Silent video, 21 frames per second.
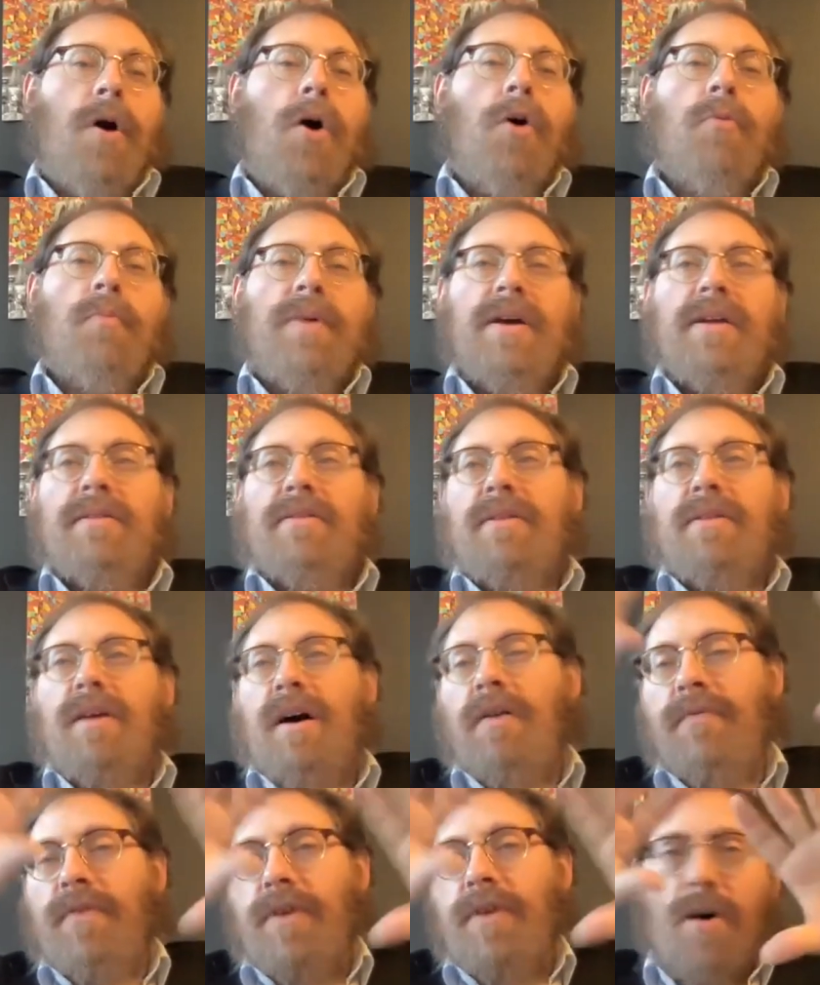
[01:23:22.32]
moment
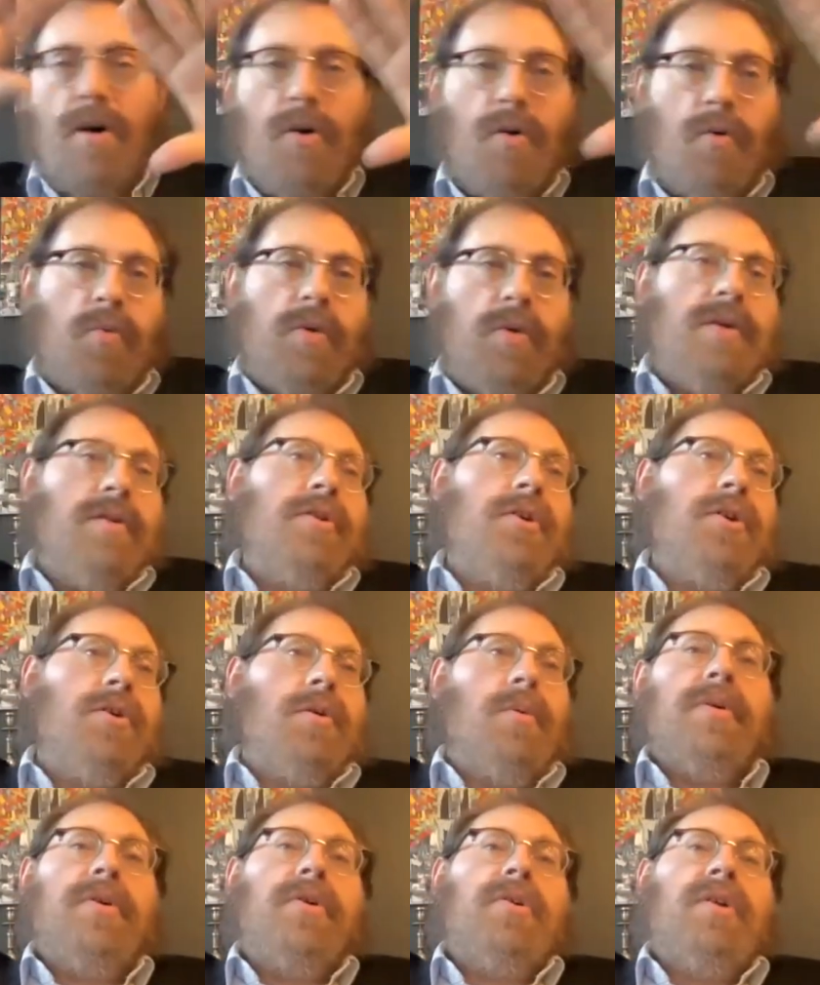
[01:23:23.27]
of you know will you
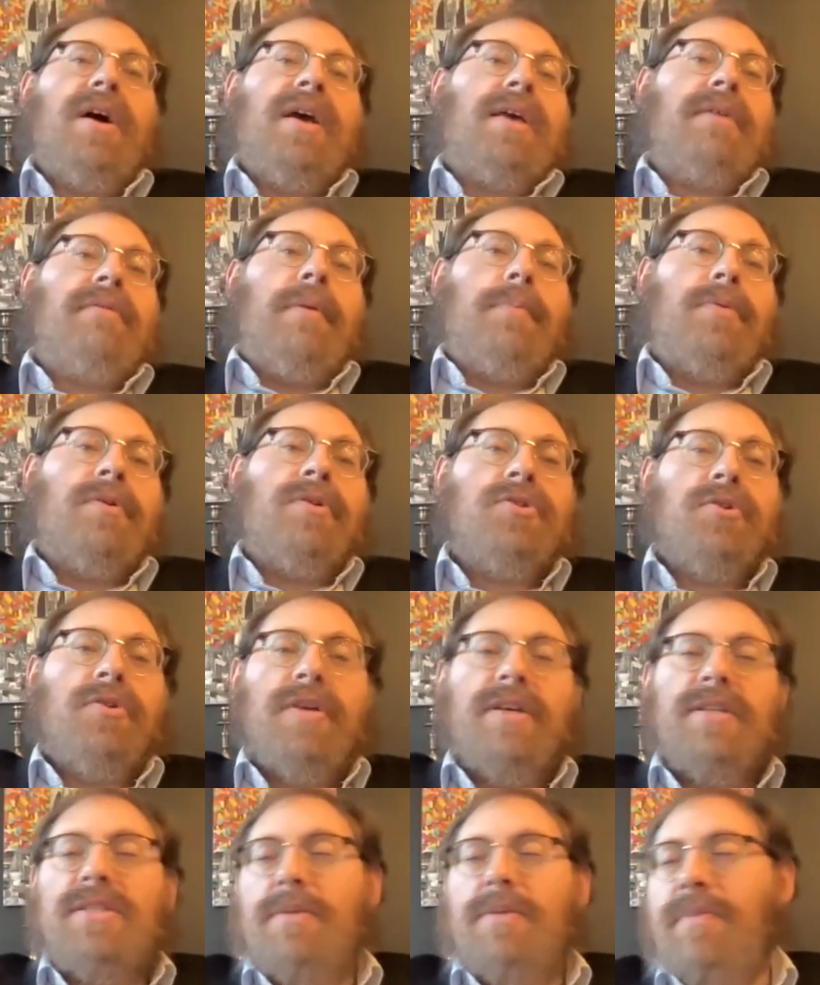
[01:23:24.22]
or will you not give up your
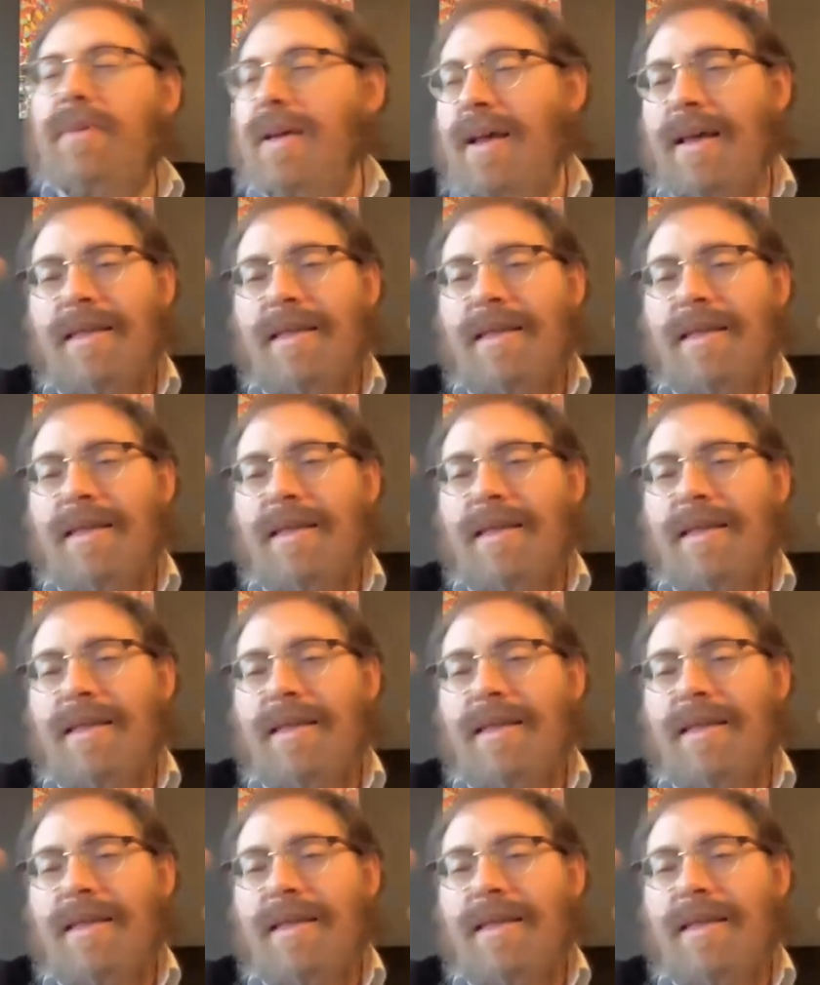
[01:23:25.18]
Judaism?